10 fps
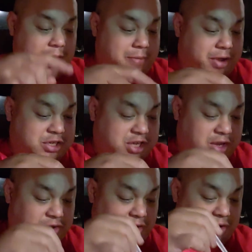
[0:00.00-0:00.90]
But she
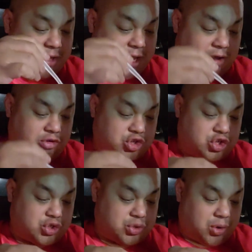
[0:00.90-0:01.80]
turned down
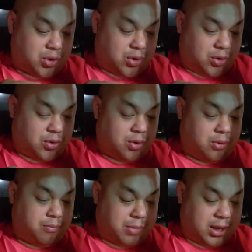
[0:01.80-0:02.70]

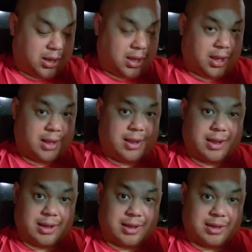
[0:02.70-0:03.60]
so many
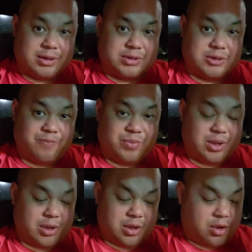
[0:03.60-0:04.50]
guys.
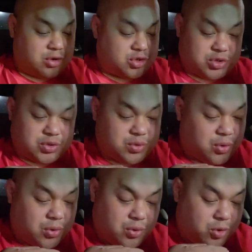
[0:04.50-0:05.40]

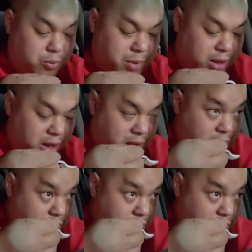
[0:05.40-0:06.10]
So many.